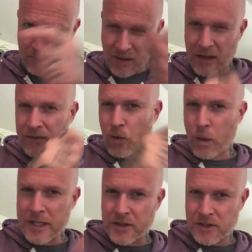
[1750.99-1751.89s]
I think of the
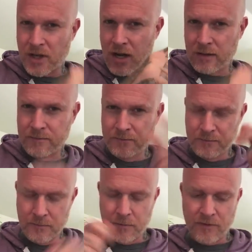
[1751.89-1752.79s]
Weezer song.
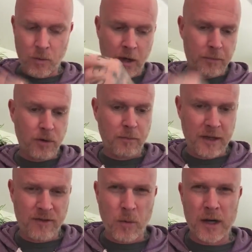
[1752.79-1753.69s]
If you want to pull,
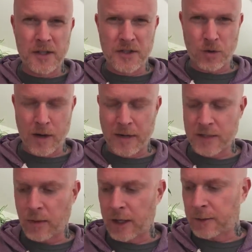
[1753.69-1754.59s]
if you want to destroy my
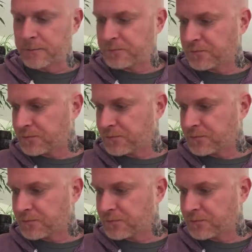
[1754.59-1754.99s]
sweater.